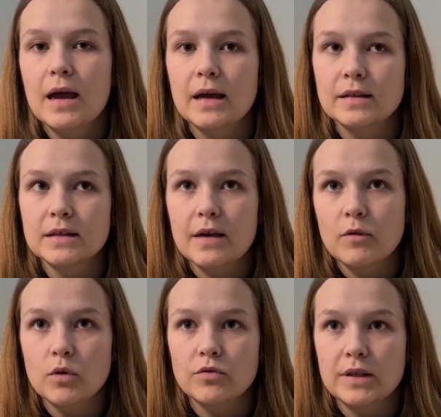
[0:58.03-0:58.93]
And
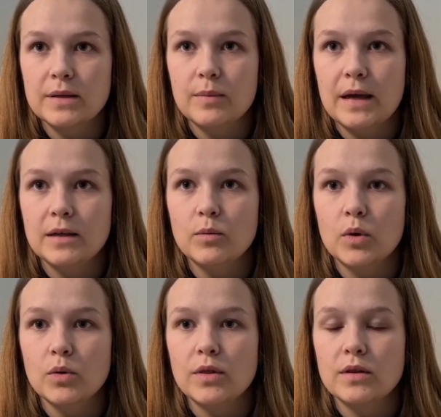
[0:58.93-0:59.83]
I've already made
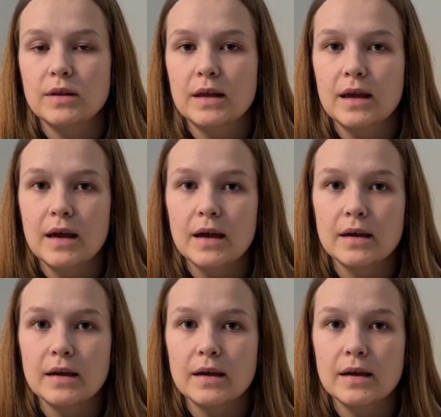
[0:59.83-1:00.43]
both the